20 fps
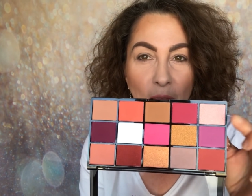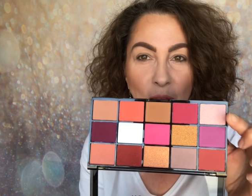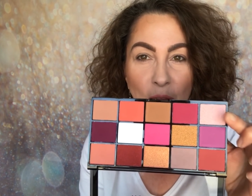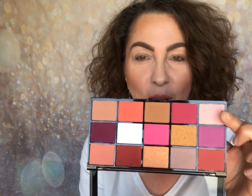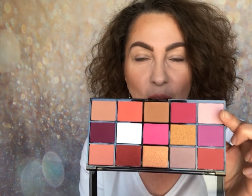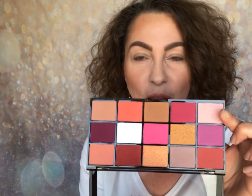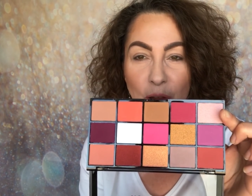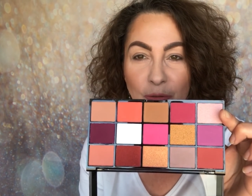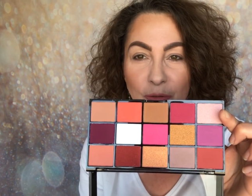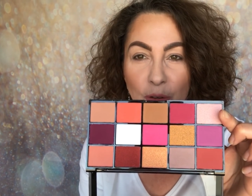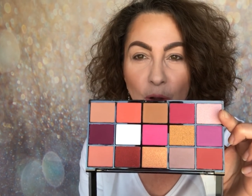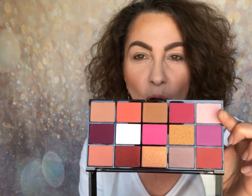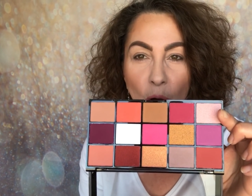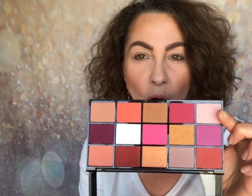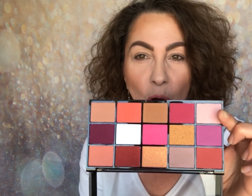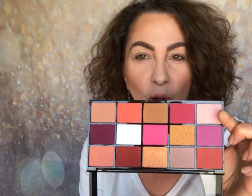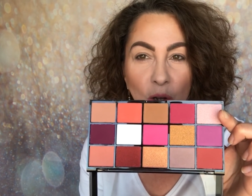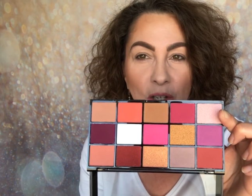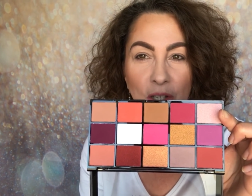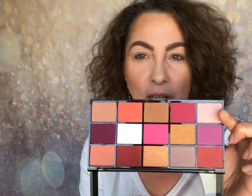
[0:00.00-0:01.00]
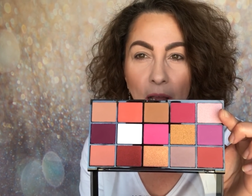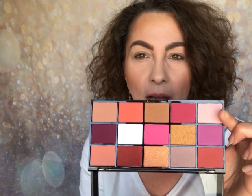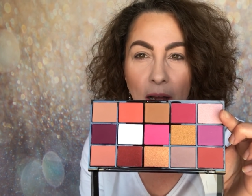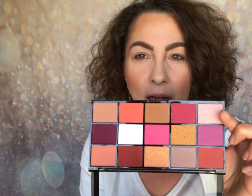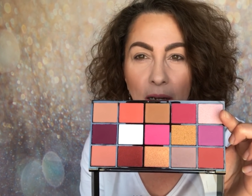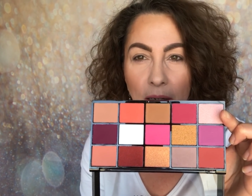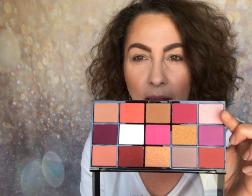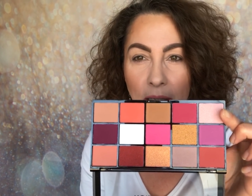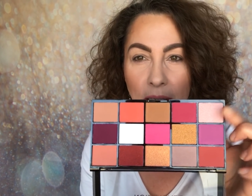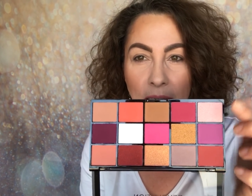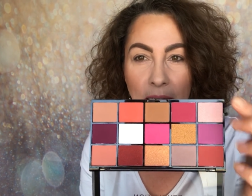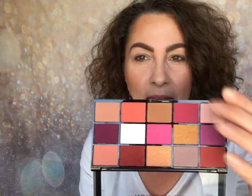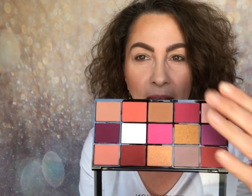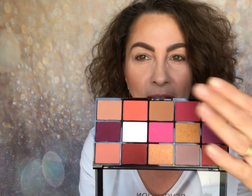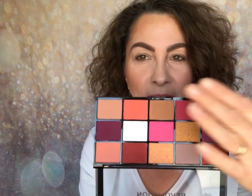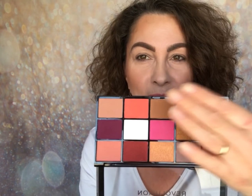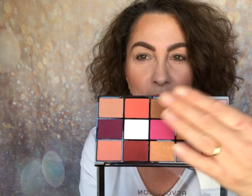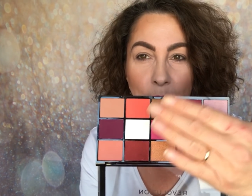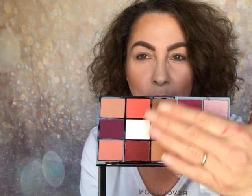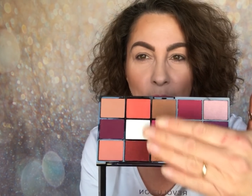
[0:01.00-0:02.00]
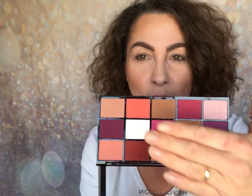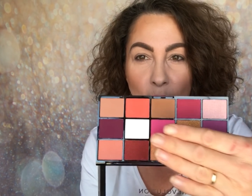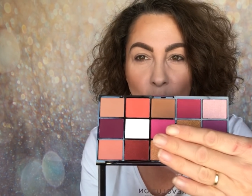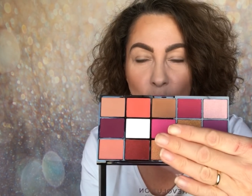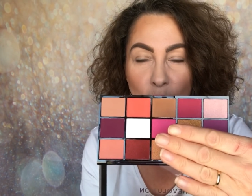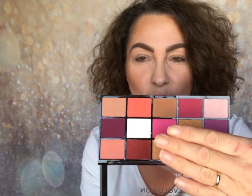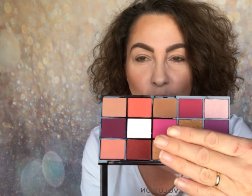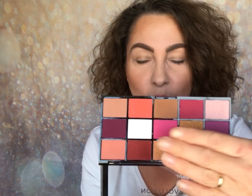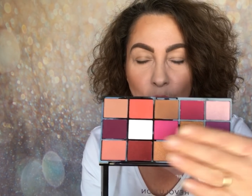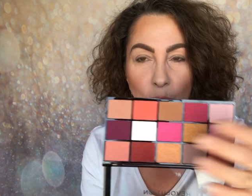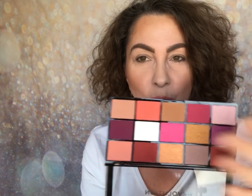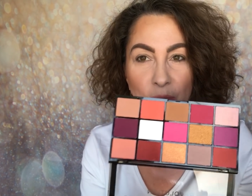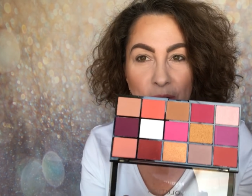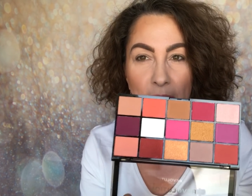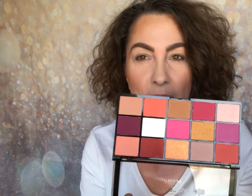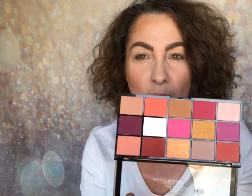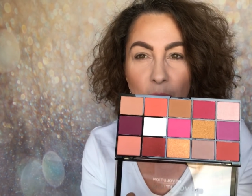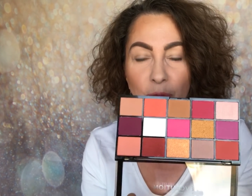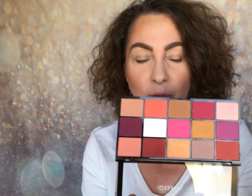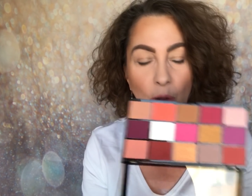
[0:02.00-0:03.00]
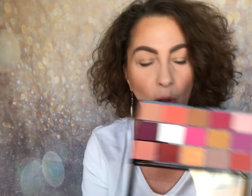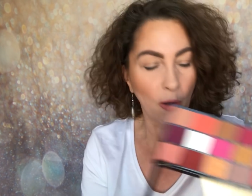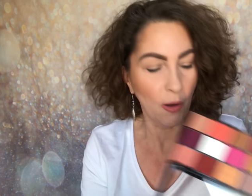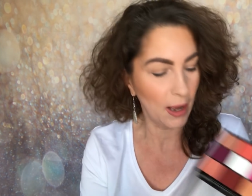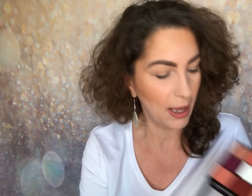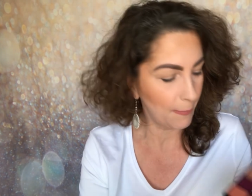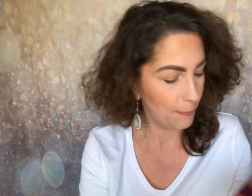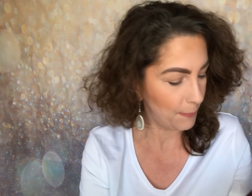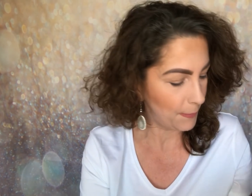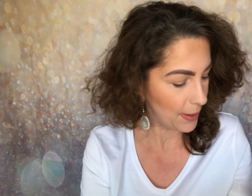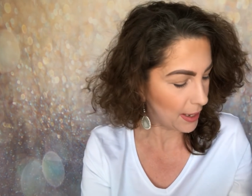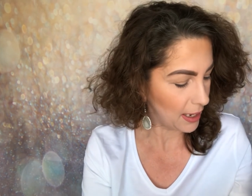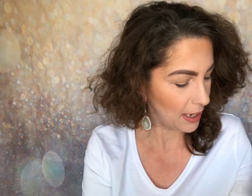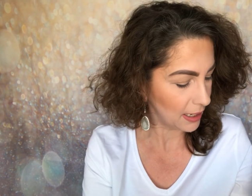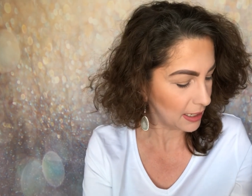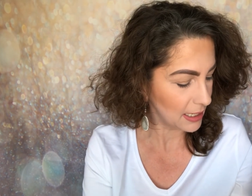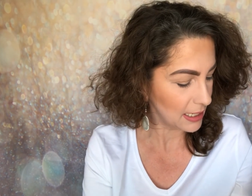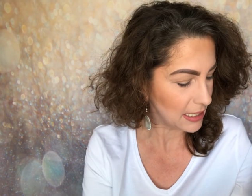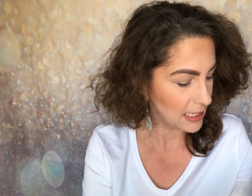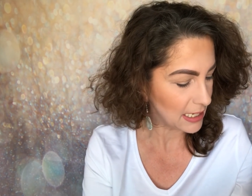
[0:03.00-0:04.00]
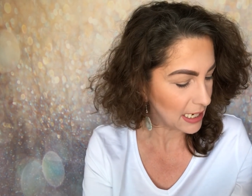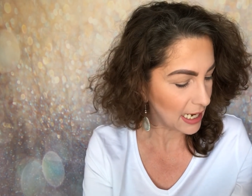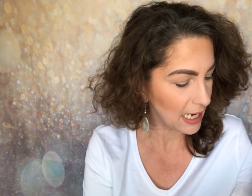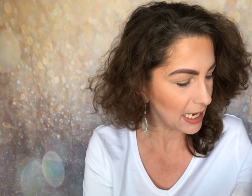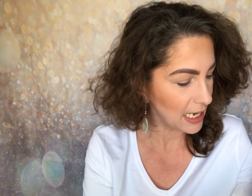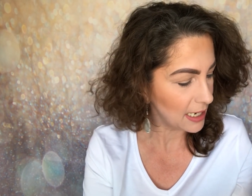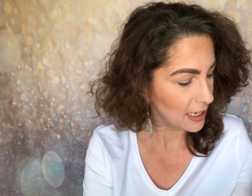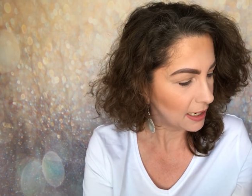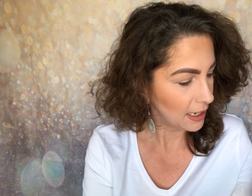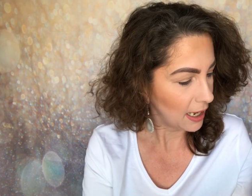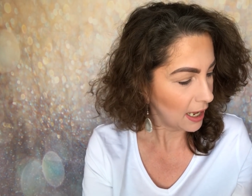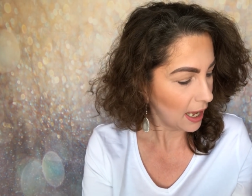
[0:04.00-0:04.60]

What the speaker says: You've got some neutrals. You've got a burgundy.